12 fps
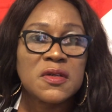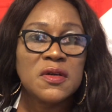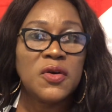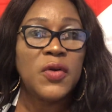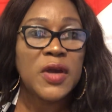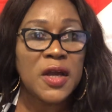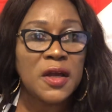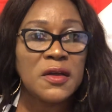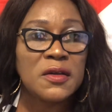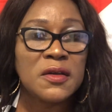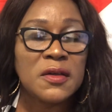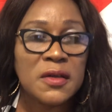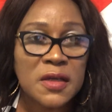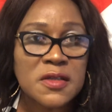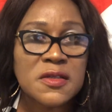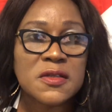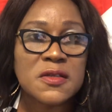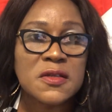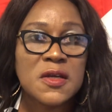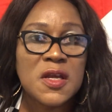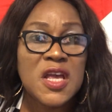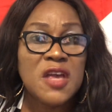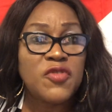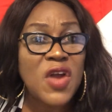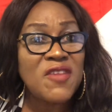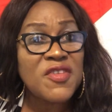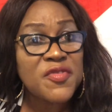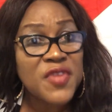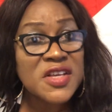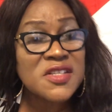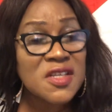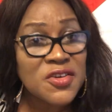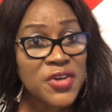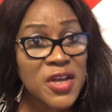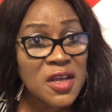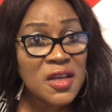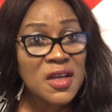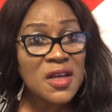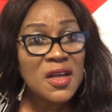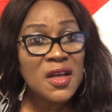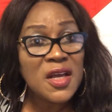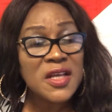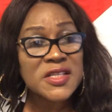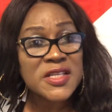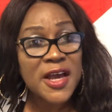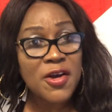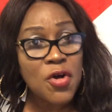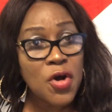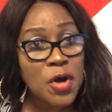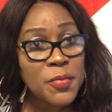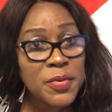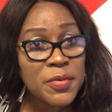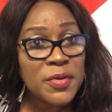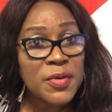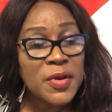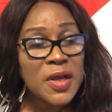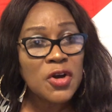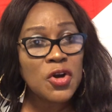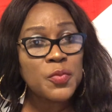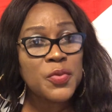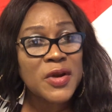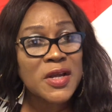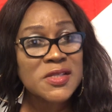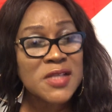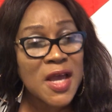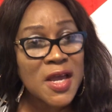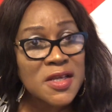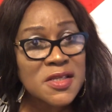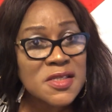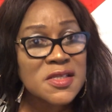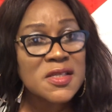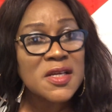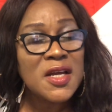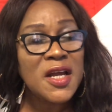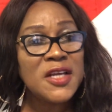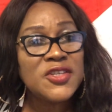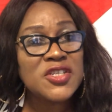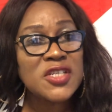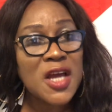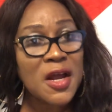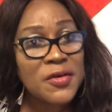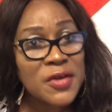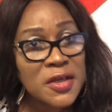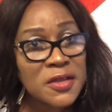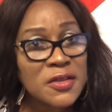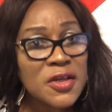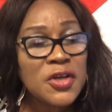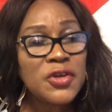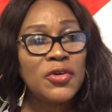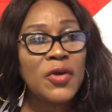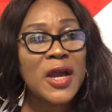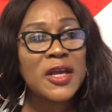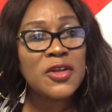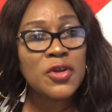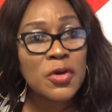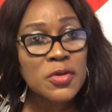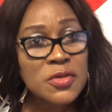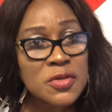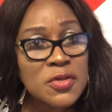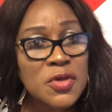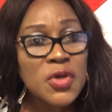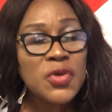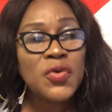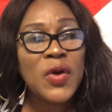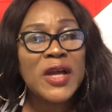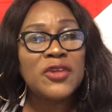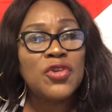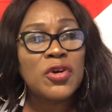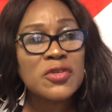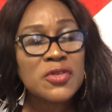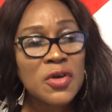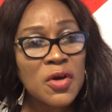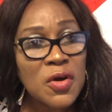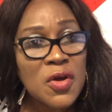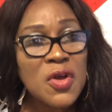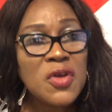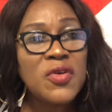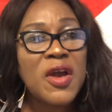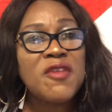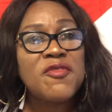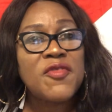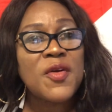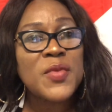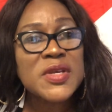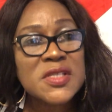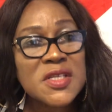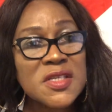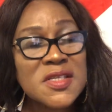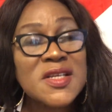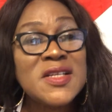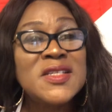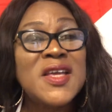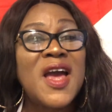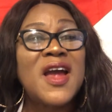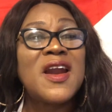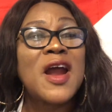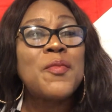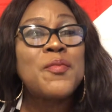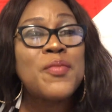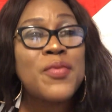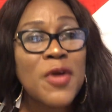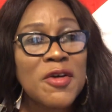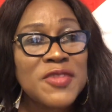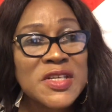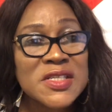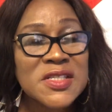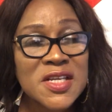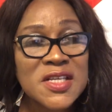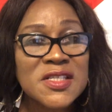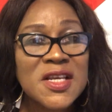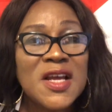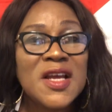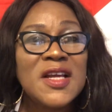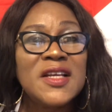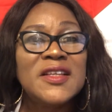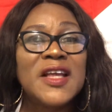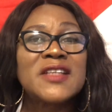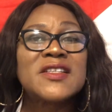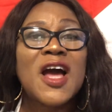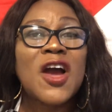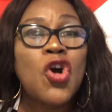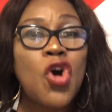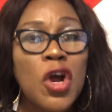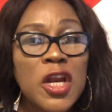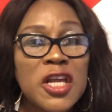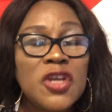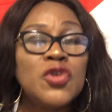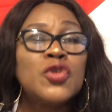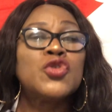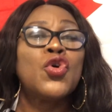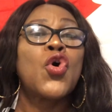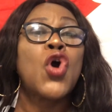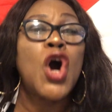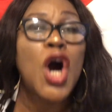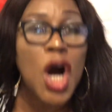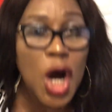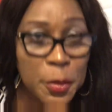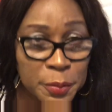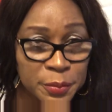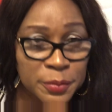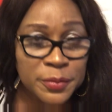Okay? Yes. If you have a first degree in Tech Hub, computer science, engineering, you are a nurse, you are a doctor, you are a pharmacist, there are provinces that are calling you to come.